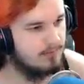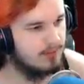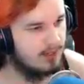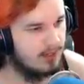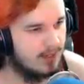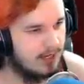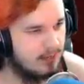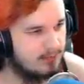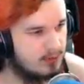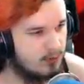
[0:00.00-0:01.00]
uh,
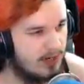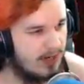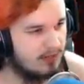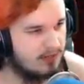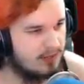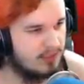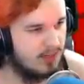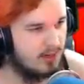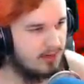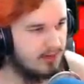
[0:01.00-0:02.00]
hiccups. What else is in...
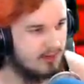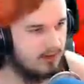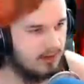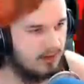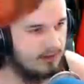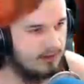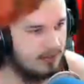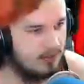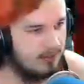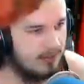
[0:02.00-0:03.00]
Oh, here, here we go.
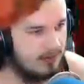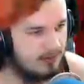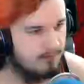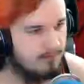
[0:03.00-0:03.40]
Go up here.